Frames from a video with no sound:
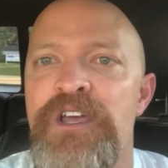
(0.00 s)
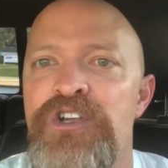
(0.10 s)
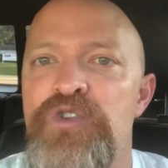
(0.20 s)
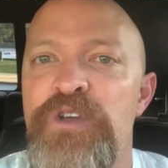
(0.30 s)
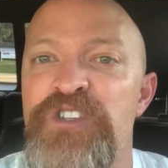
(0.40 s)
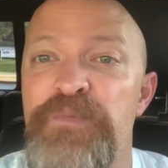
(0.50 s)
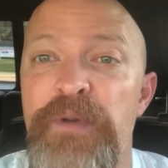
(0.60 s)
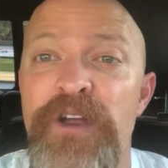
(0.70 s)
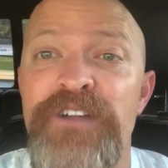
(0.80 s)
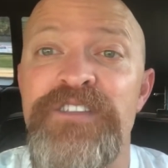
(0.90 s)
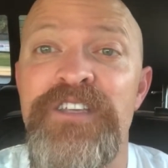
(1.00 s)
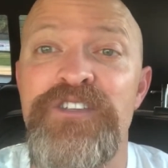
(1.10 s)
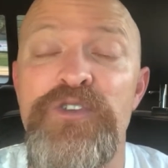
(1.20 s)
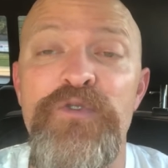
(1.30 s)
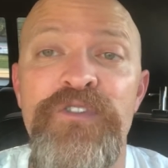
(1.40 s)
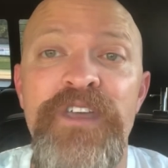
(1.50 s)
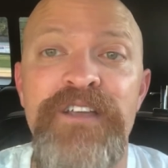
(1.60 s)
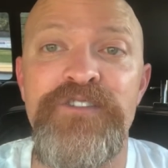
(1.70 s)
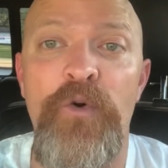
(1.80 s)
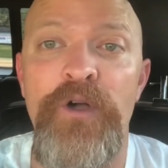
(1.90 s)
to experience these new
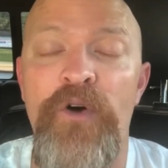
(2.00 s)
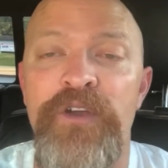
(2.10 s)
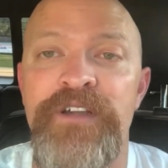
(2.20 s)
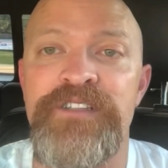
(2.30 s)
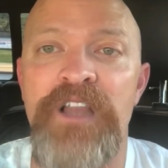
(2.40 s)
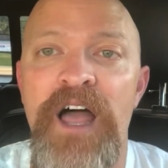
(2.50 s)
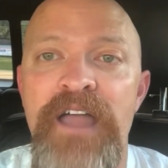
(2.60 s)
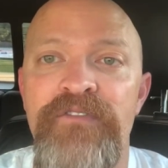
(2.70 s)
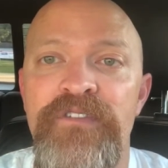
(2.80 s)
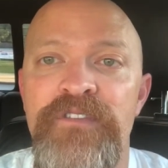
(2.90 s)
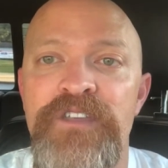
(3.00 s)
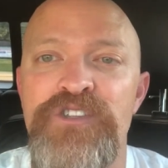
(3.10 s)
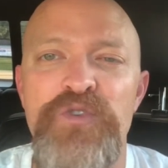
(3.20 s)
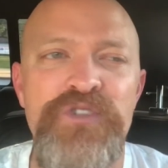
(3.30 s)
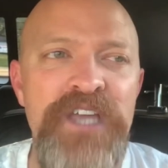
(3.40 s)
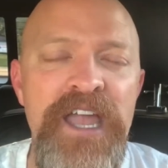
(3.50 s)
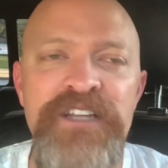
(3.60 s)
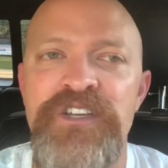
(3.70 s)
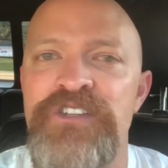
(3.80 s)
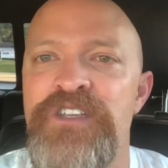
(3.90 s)
things going on in his life, these new
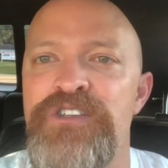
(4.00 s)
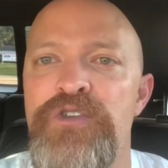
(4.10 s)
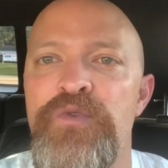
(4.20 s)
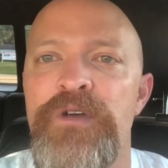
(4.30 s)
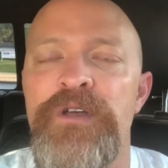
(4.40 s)
changes, these new